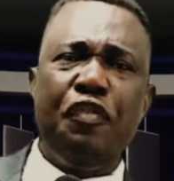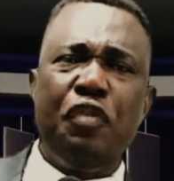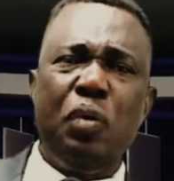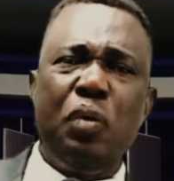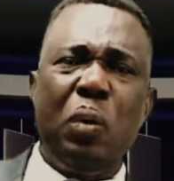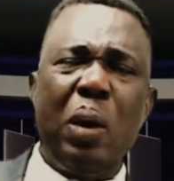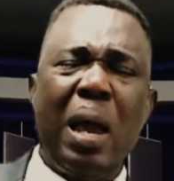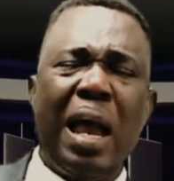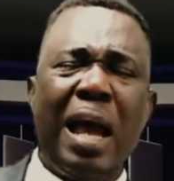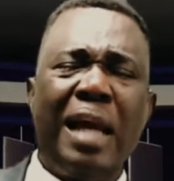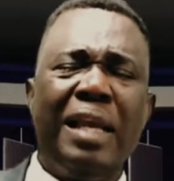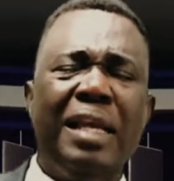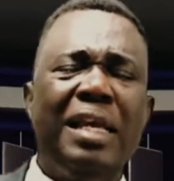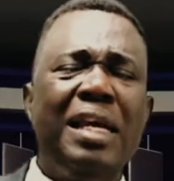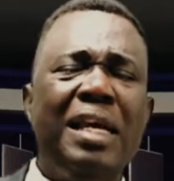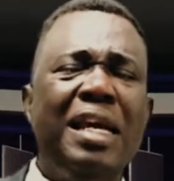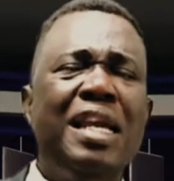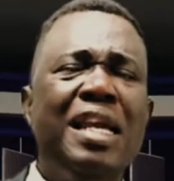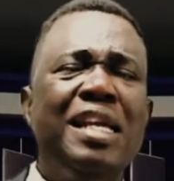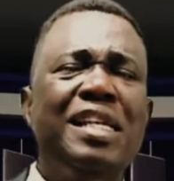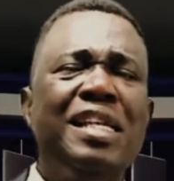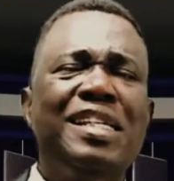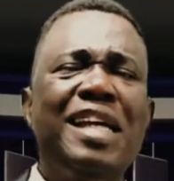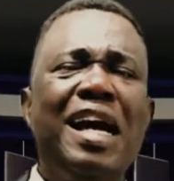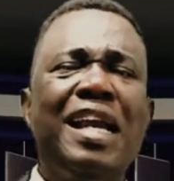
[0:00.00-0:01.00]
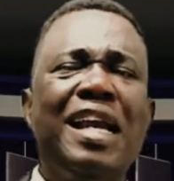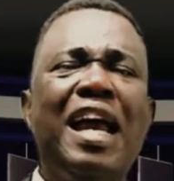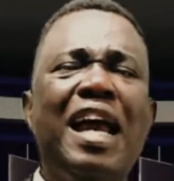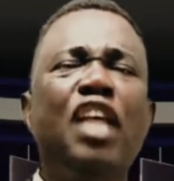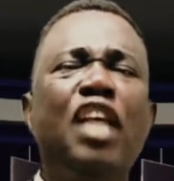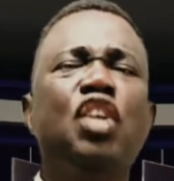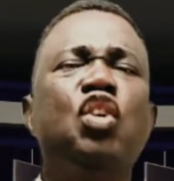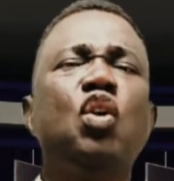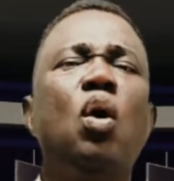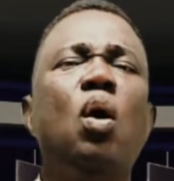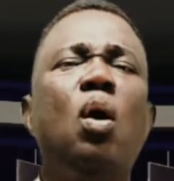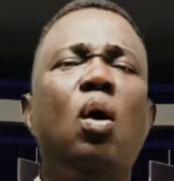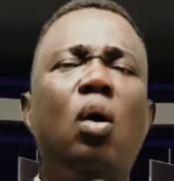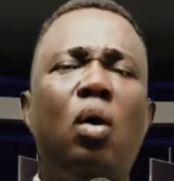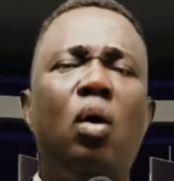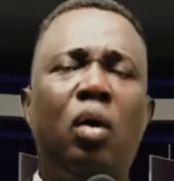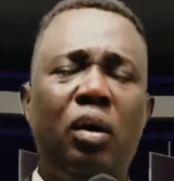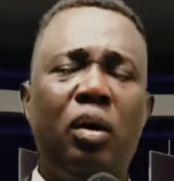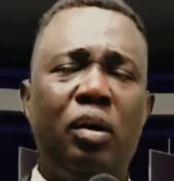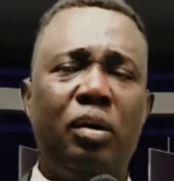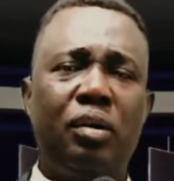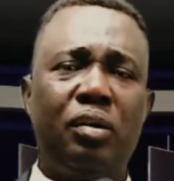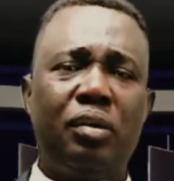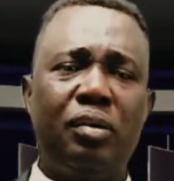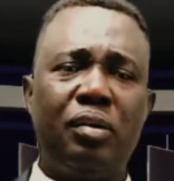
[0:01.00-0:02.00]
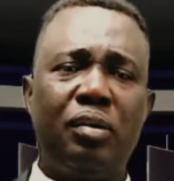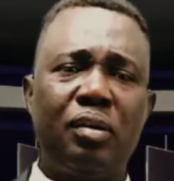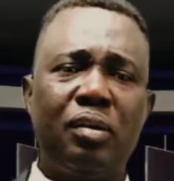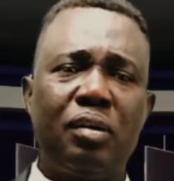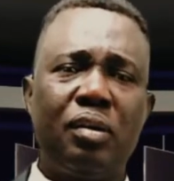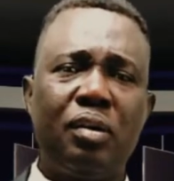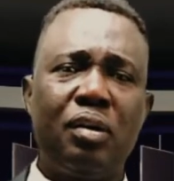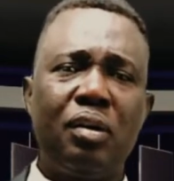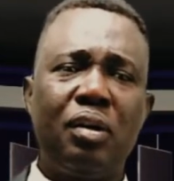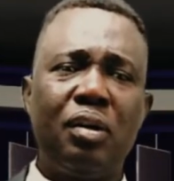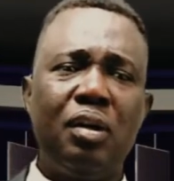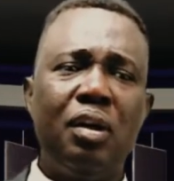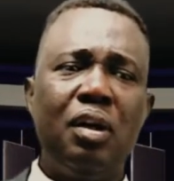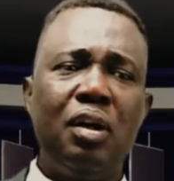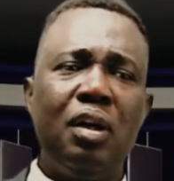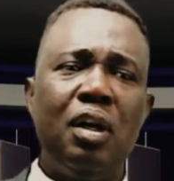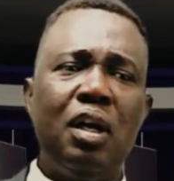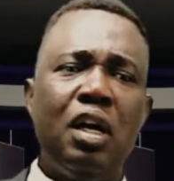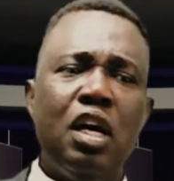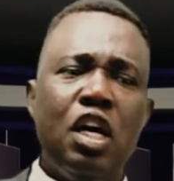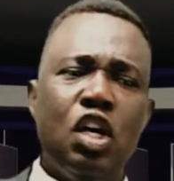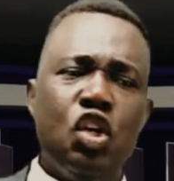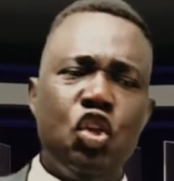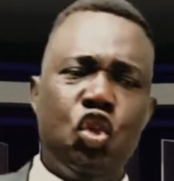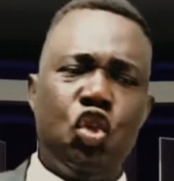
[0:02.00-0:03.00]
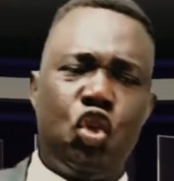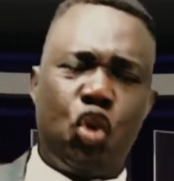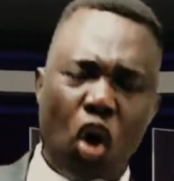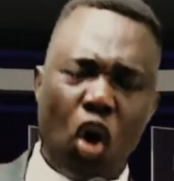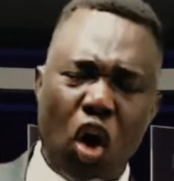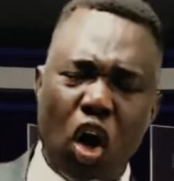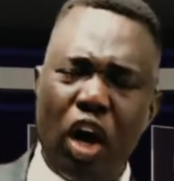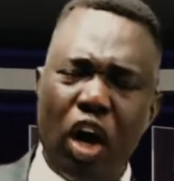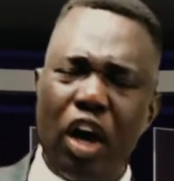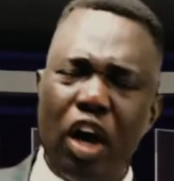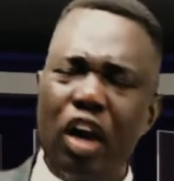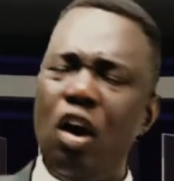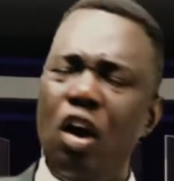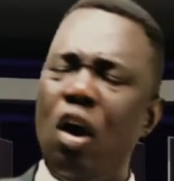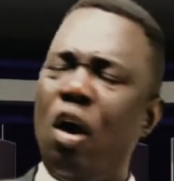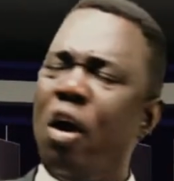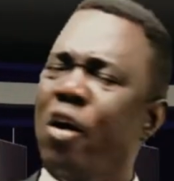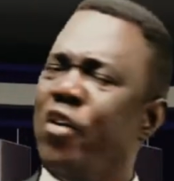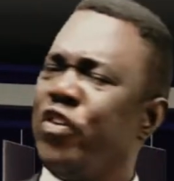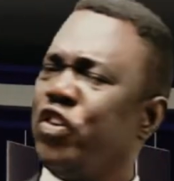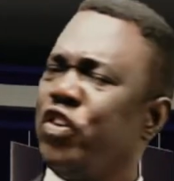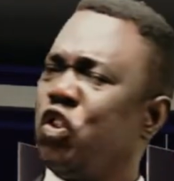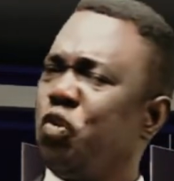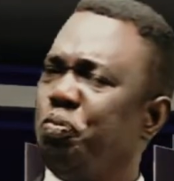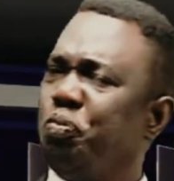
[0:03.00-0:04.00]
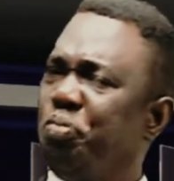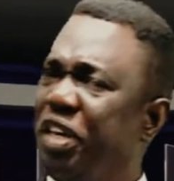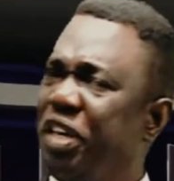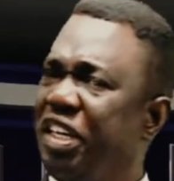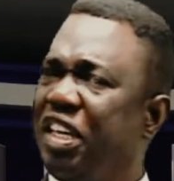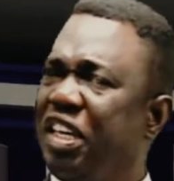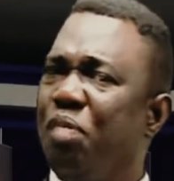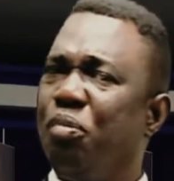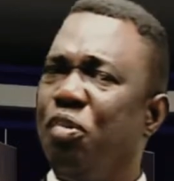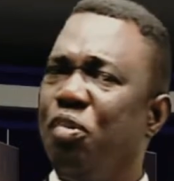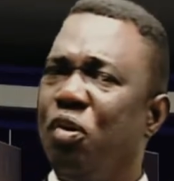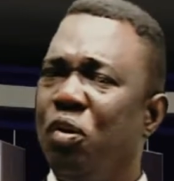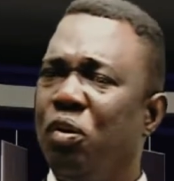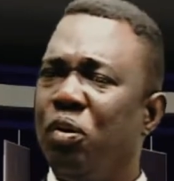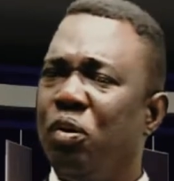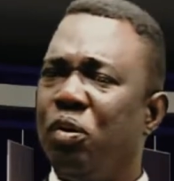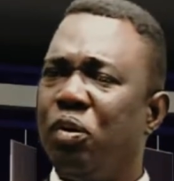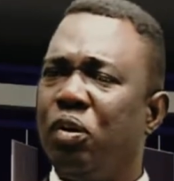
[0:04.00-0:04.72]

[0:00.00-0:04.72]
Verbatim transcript: you an internal joy. Joy unspeakable.